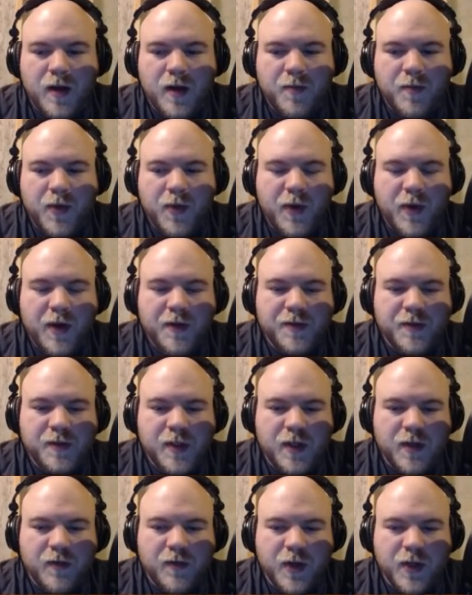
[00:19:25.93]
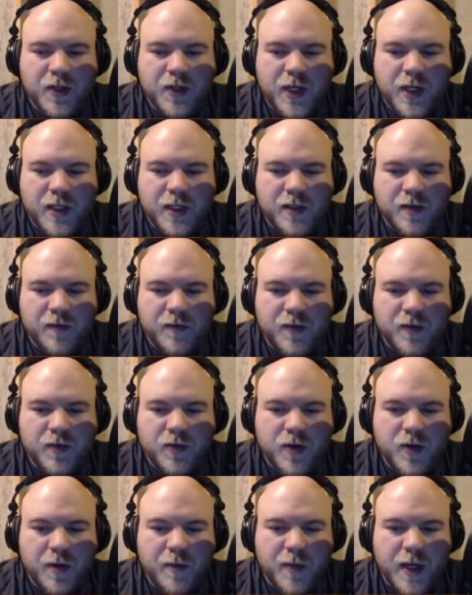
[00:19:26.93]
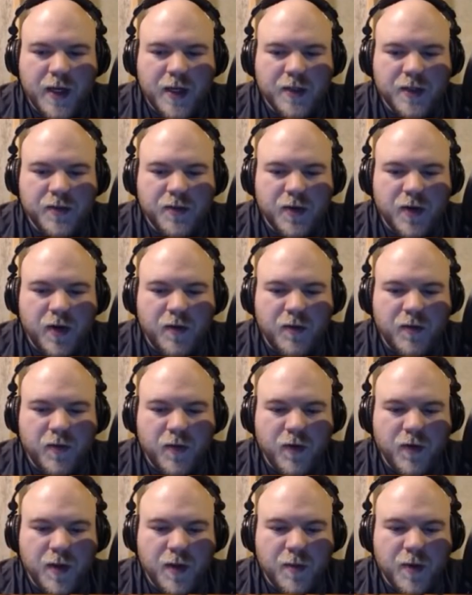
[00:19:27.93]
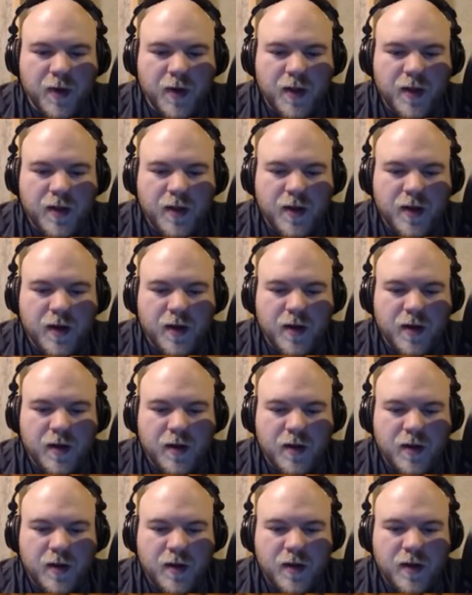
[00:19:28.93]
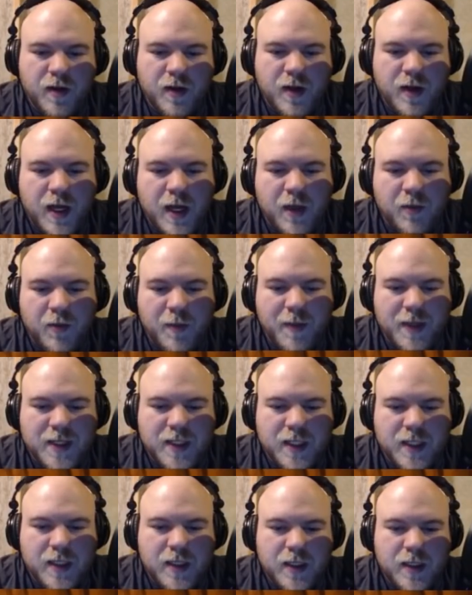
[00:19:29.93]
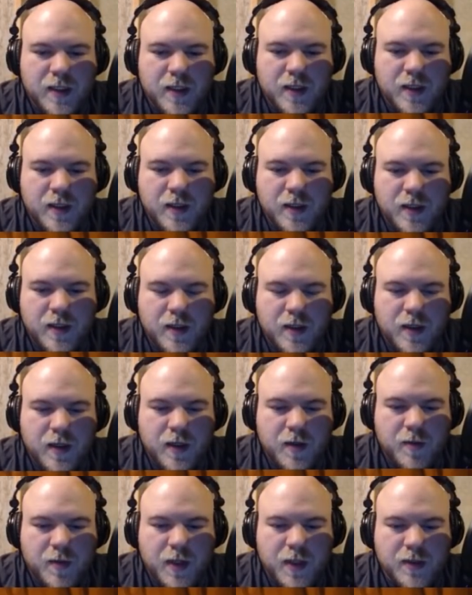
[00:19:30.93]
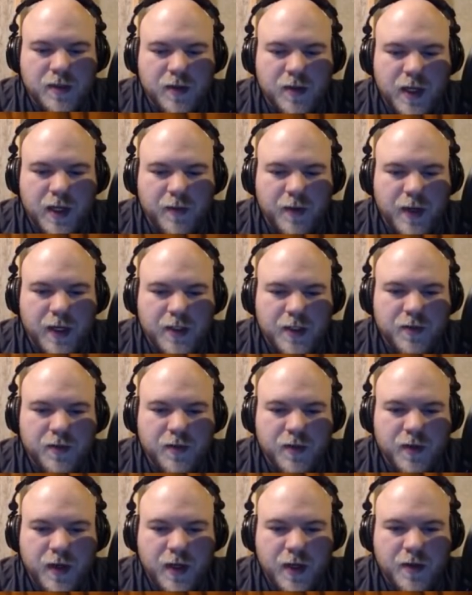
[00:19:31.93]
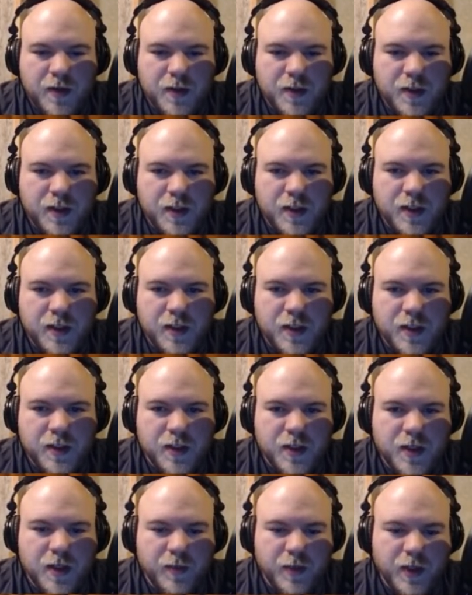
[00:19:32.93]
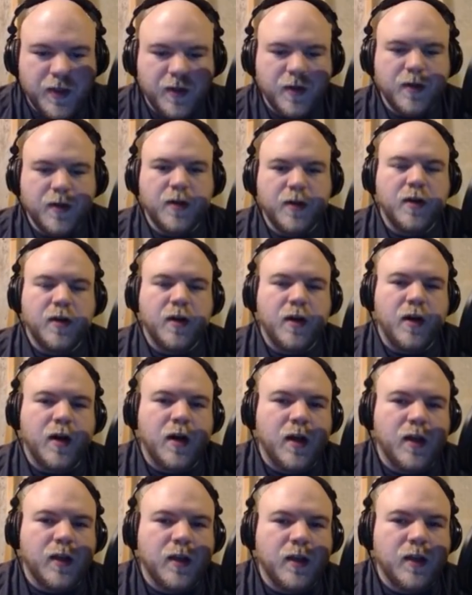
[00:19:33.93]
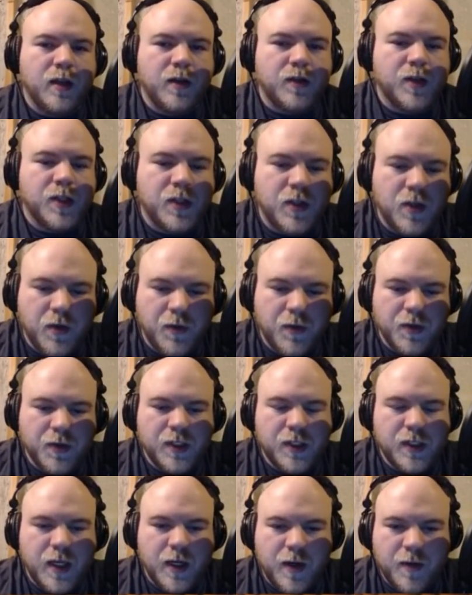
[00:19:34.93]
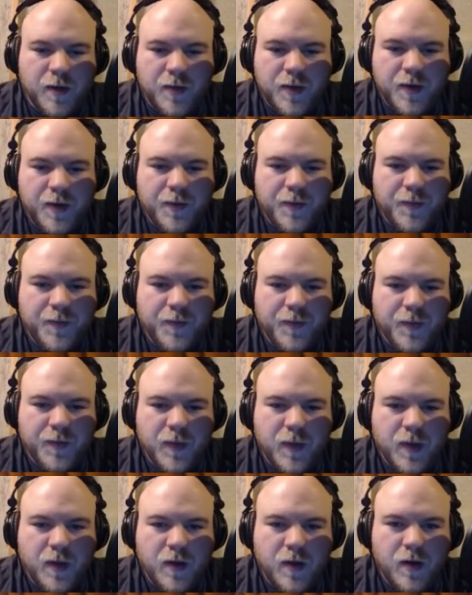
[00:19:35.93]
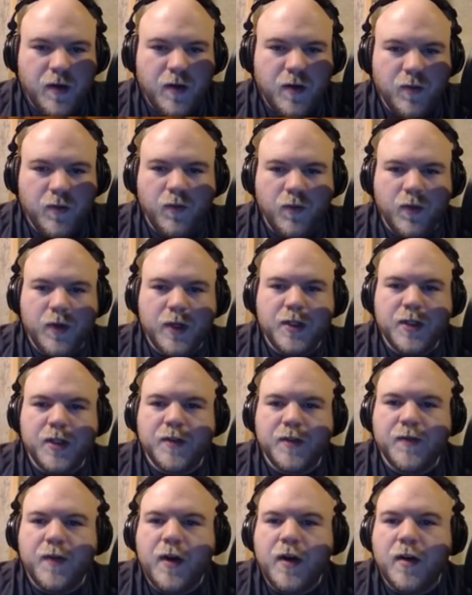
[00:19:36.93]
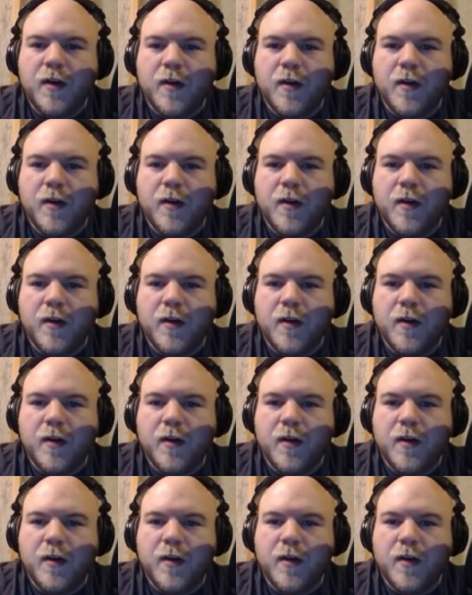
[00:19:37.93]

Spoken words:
But we still have a good chance of drawing back into it. All 4 of them are in there, and we miss it. That's okay. We got 2 other energies. It's just going to be a little slower setup, which is fine.